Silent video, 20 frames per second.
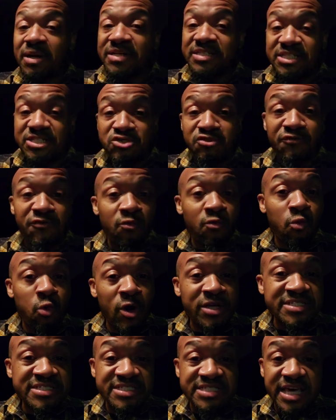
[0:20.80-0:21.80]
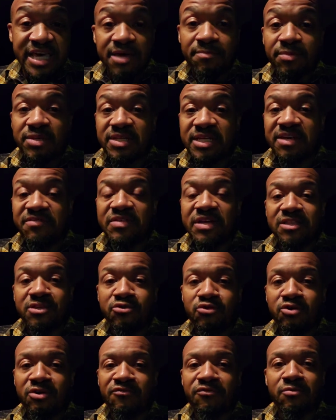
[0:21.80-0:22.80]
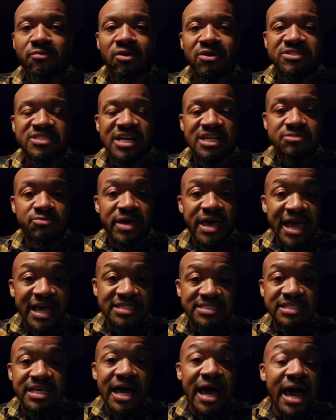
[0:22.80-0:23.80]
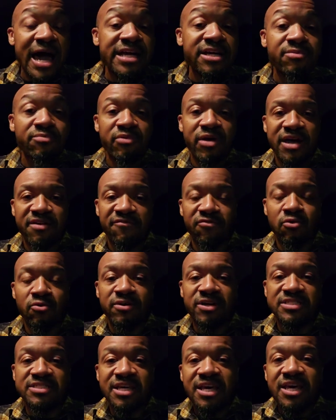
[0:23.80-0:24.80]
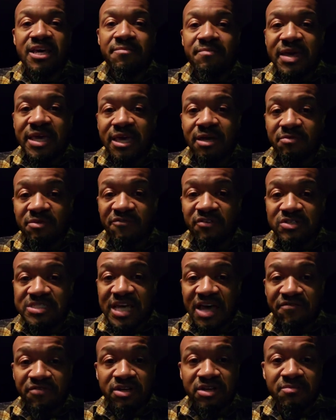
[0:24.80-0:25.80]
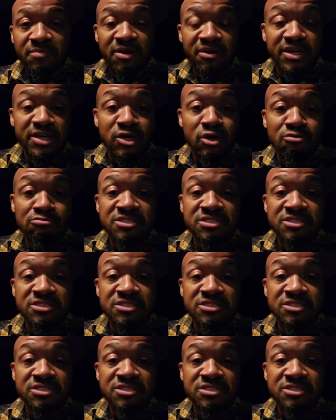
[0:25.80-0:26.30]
But did you for one second believe that the New York football Giants would actually hire Brian Flores, making him the first African-American